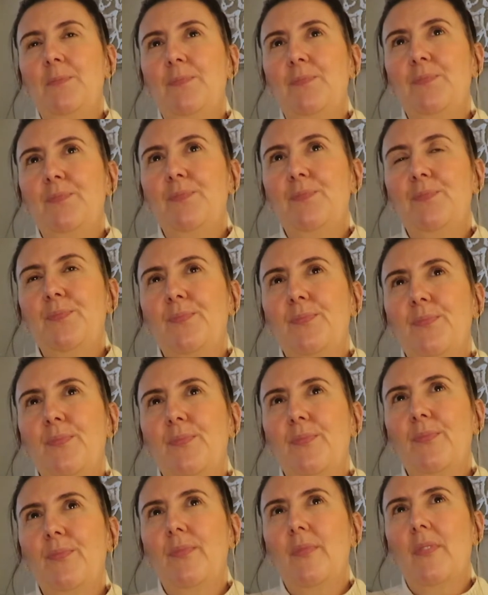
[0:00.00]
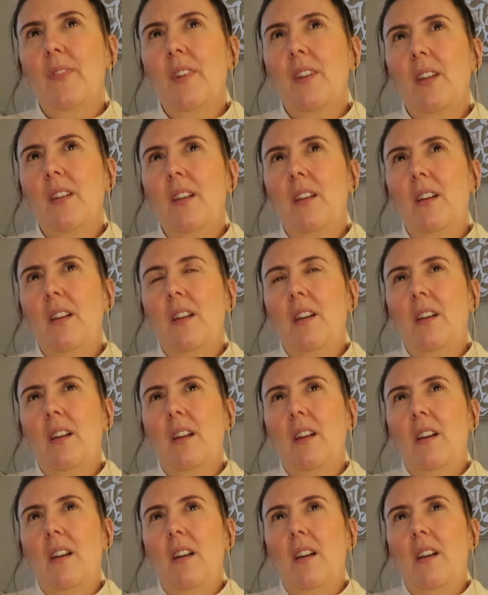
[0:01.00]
Nothing is said.